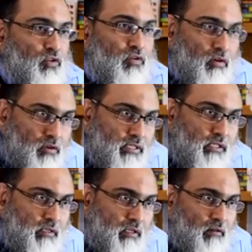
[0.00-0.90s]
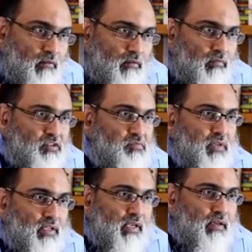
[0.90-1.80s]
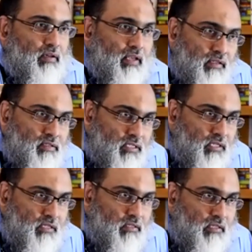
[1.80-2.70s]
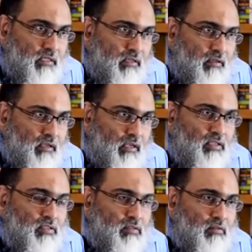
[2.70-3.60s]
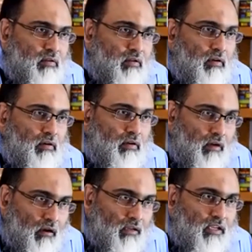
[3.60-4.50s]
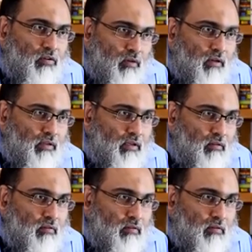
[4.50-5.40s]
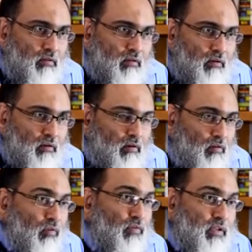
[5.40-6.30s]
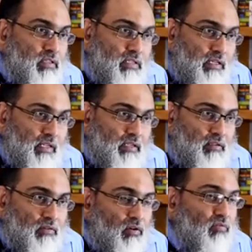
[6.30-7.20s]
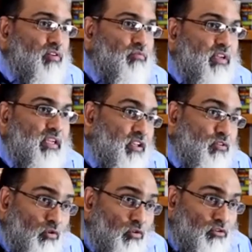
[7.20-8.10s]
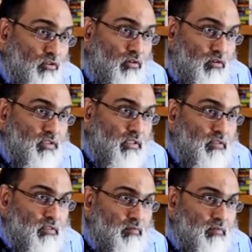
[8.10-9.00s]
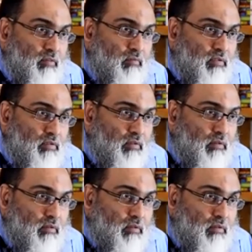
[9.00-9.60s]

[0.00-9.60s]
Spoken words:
neurological health must be taken as seriously as cardiac or other health. Often it's neglected. Often we ignore neurological symptoms.